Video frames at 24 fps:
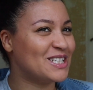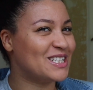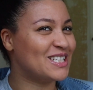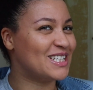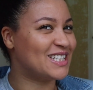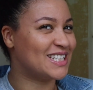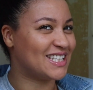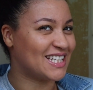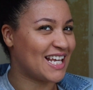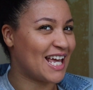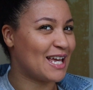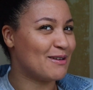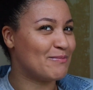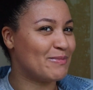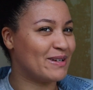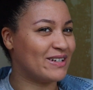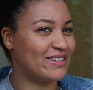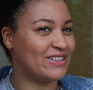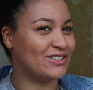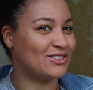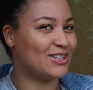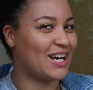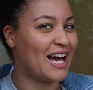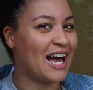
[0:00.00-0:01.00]
just say
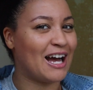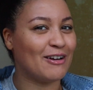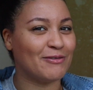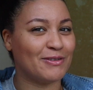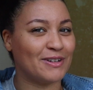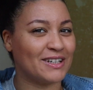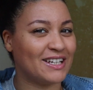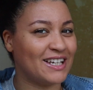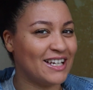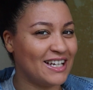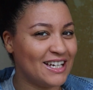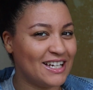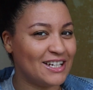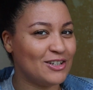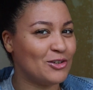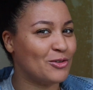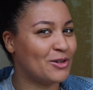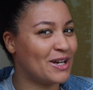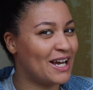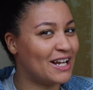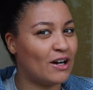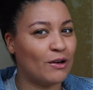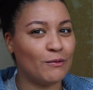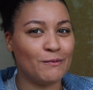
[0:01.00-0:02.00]
because you have a kid,
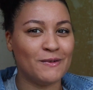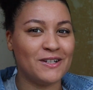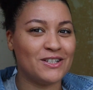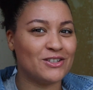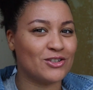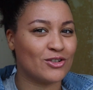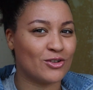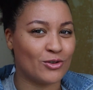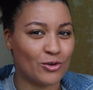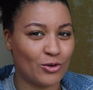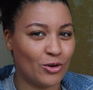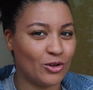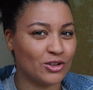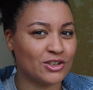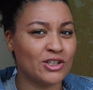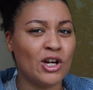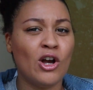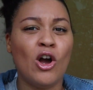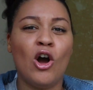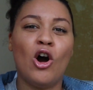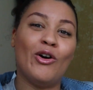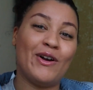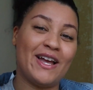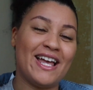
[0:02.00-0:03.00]
you cannot reach your goals?
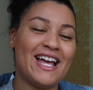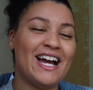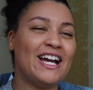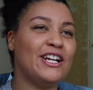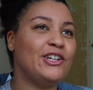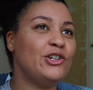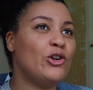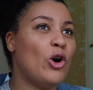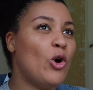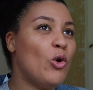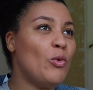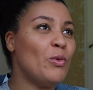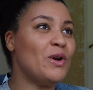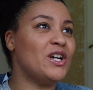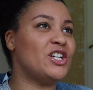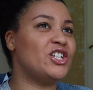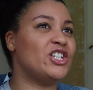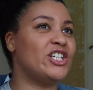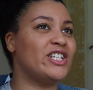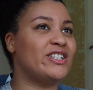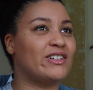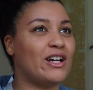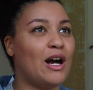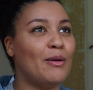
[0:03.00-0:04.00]
Okay, I know where
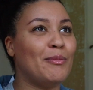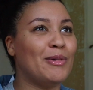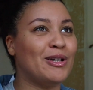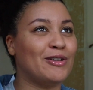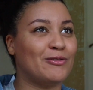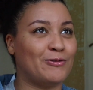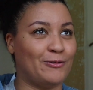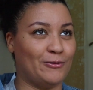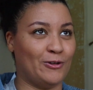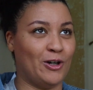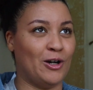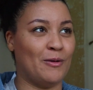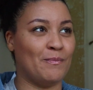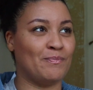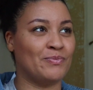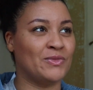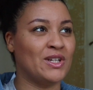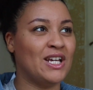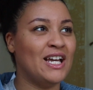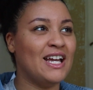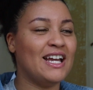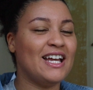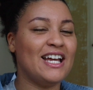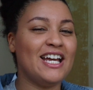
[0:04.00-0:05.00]
she's coming from.
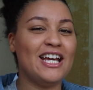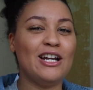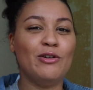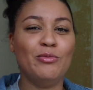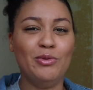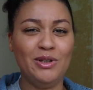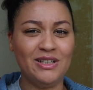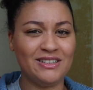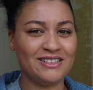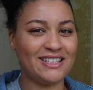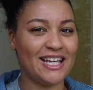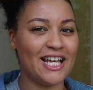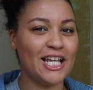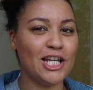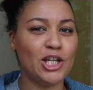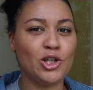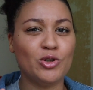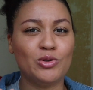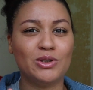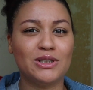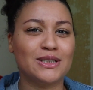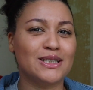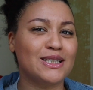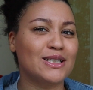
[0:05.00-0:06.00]
It will take
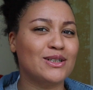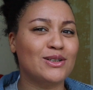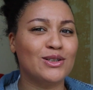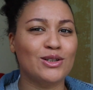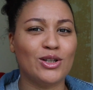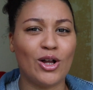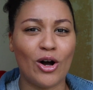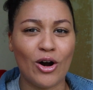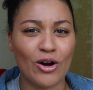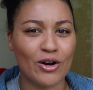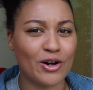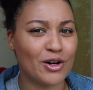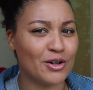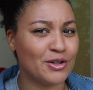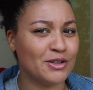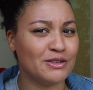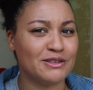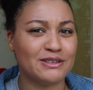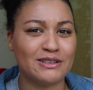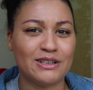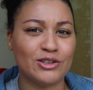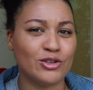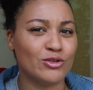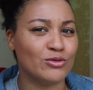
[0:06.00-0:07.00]
you a little longer
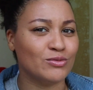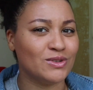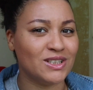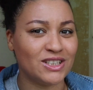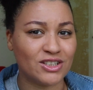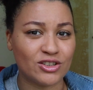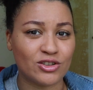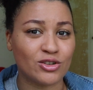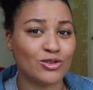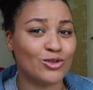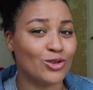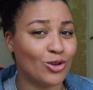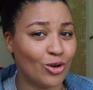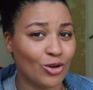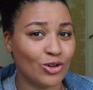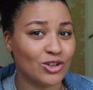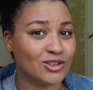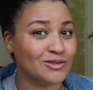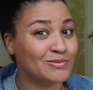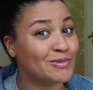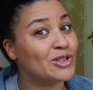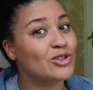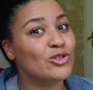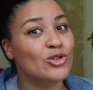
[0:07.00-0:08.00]
until you reach your
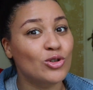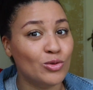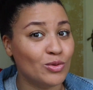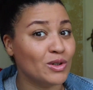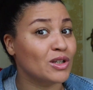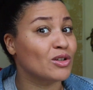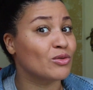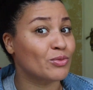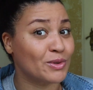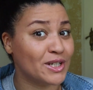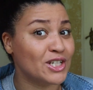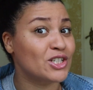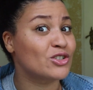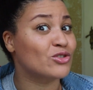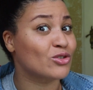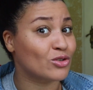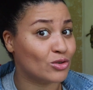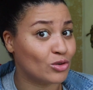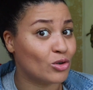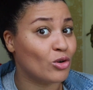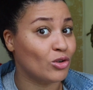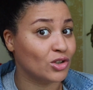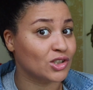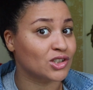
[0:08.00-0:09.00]
goals, but you will reach
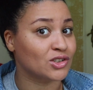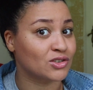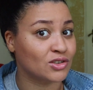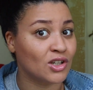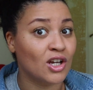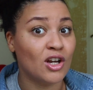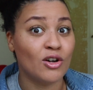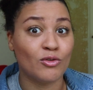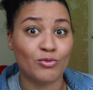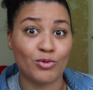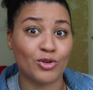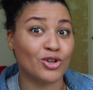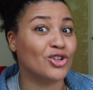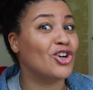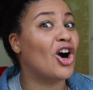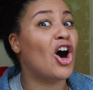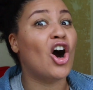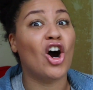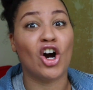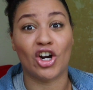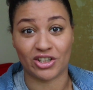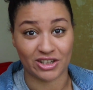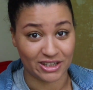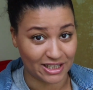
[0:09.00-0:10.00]
your goals
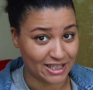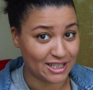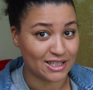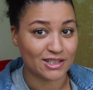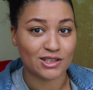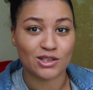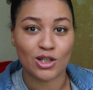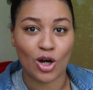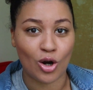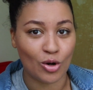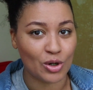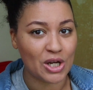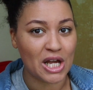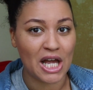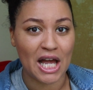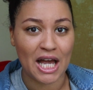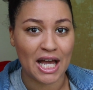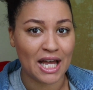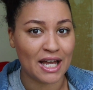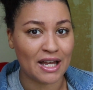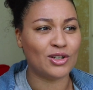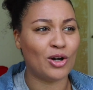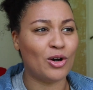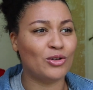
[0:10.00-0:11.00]
regardless,
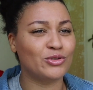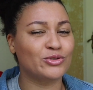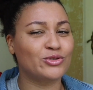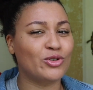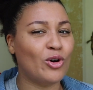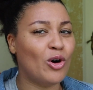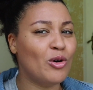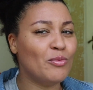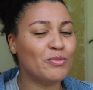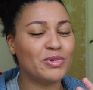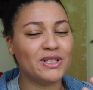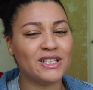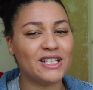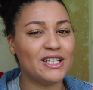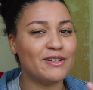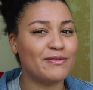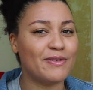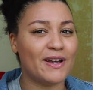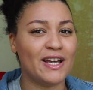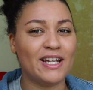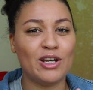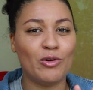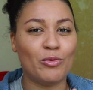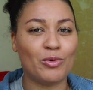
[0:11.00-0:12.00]
okay? So don't
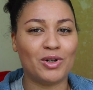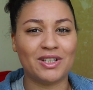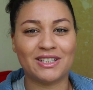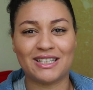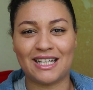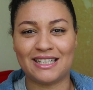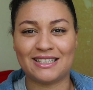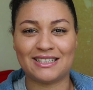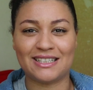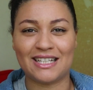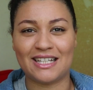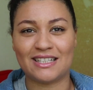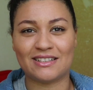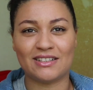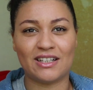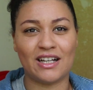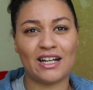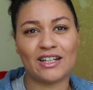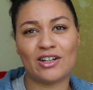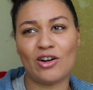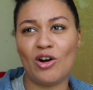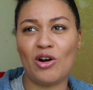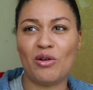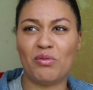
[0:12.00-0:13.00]
believe anyone that says
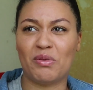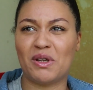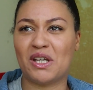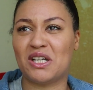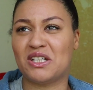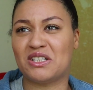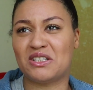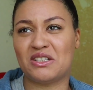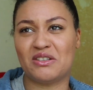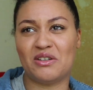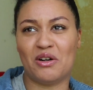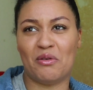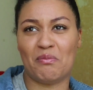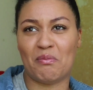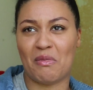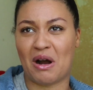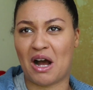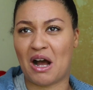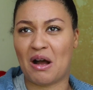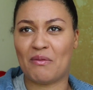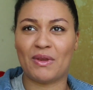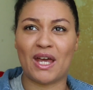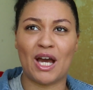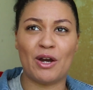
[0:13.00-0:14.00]
like, oh, because you're a
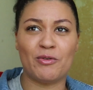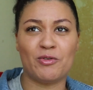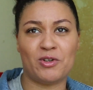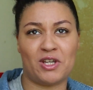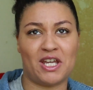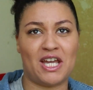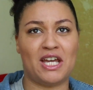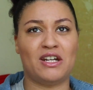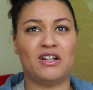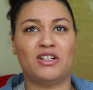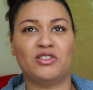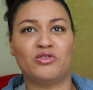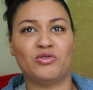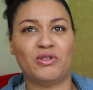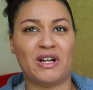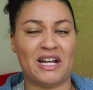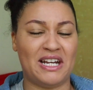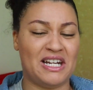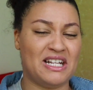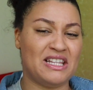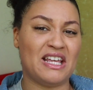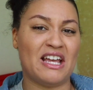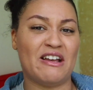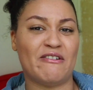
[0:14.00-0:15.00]
mom now, you cannot do
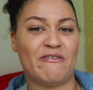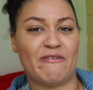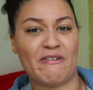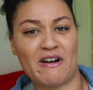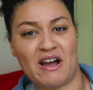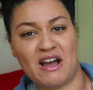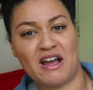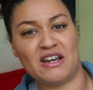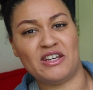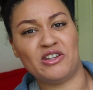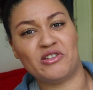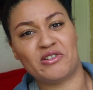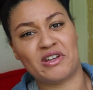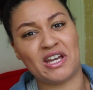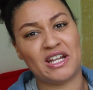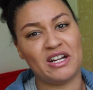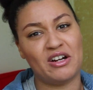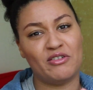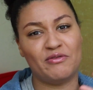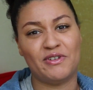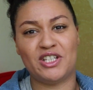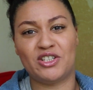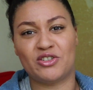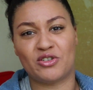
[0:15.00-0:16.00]
anything fun, you
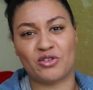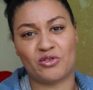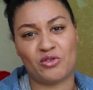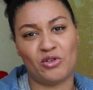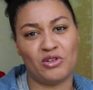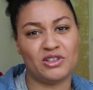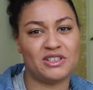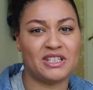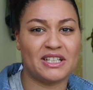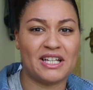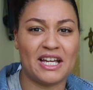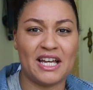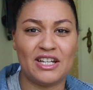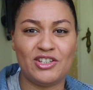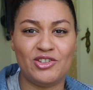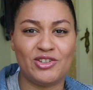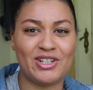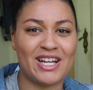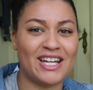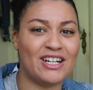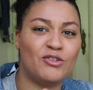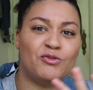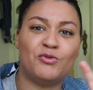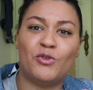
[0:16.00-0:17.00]
cannot reach your goals again, you
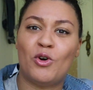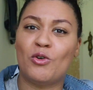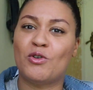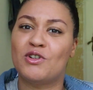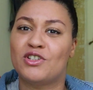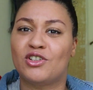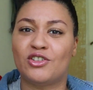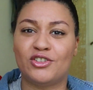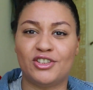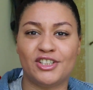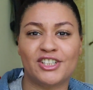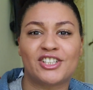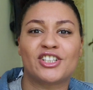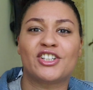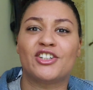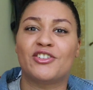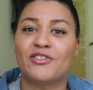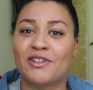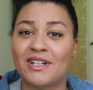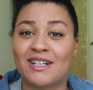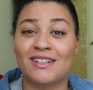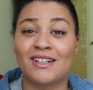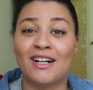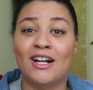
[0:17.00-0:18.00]
cannot focus on your
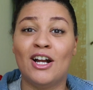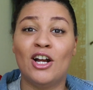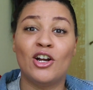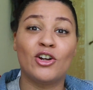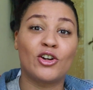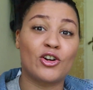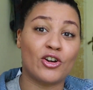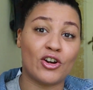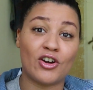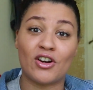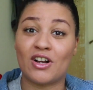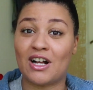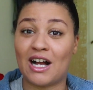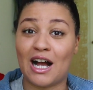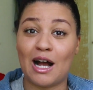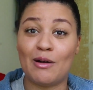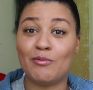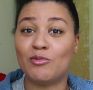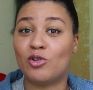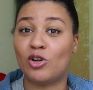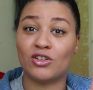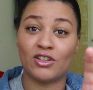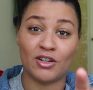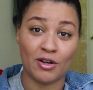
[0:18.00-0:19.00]
career. Girl,
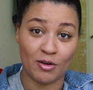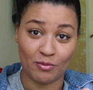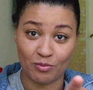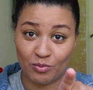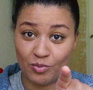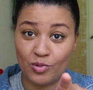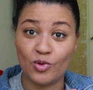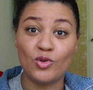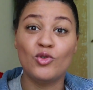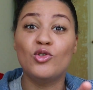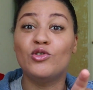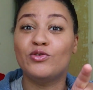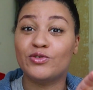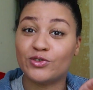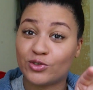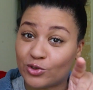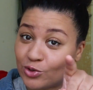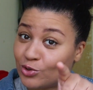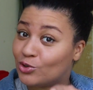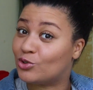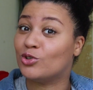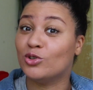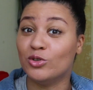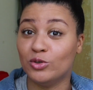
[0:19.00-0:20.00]
I'm gonna prove
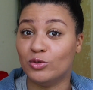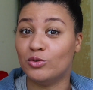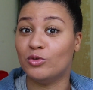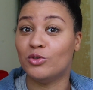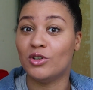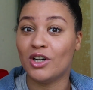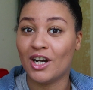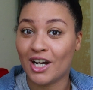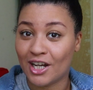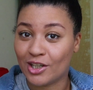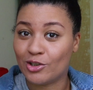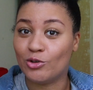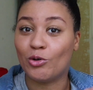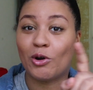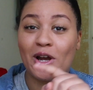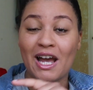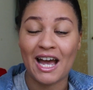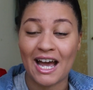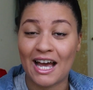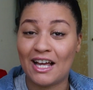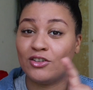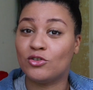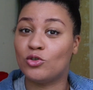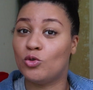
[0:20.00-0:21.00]
to you, you
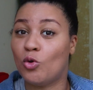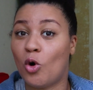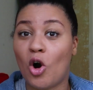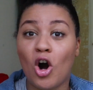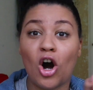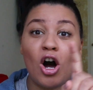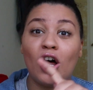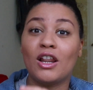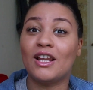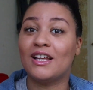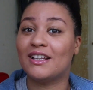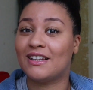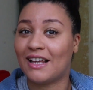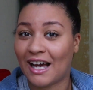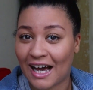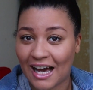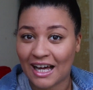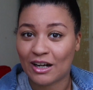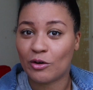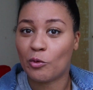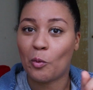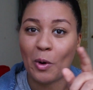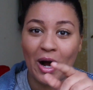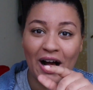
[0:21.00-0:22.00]
can do all of
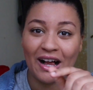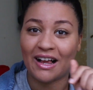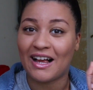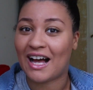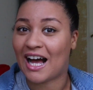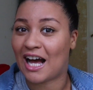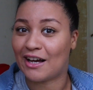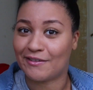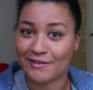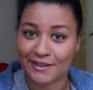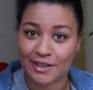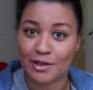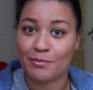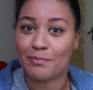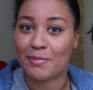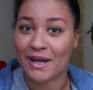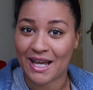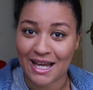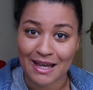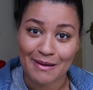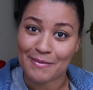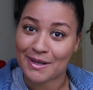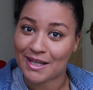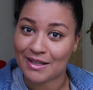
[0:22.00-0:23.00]
that while having a
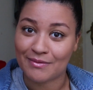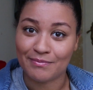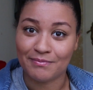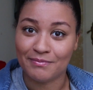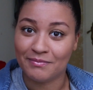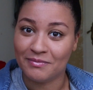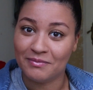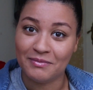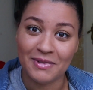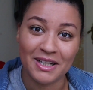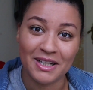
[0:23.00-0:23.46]
baby.